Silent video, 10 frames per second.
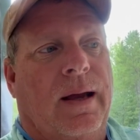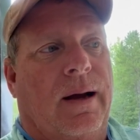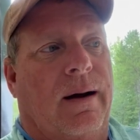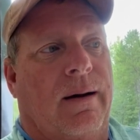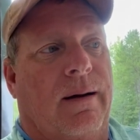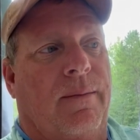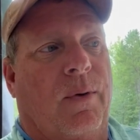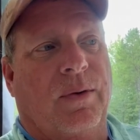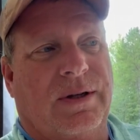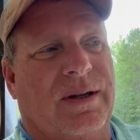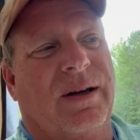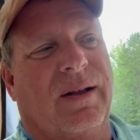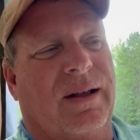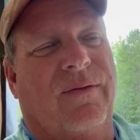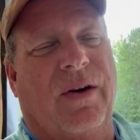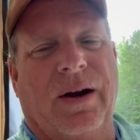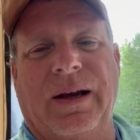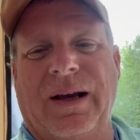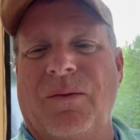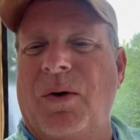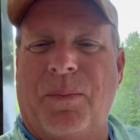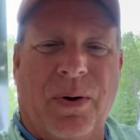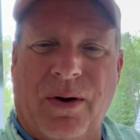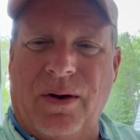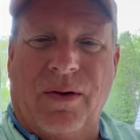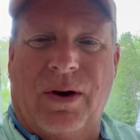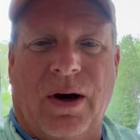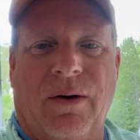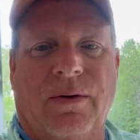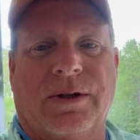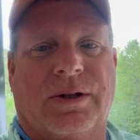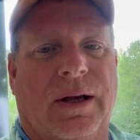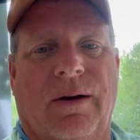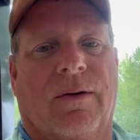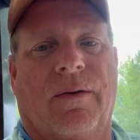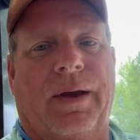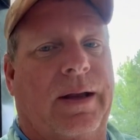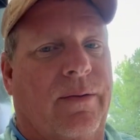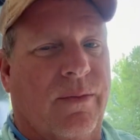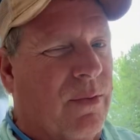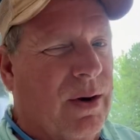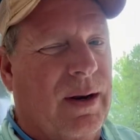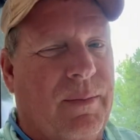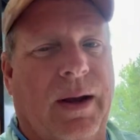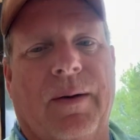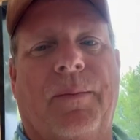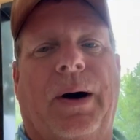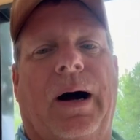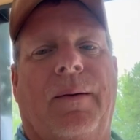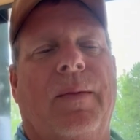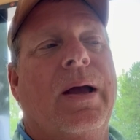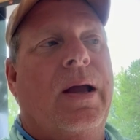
but we still, at the very end, we'll put another coat of sealer on that to really make them pop.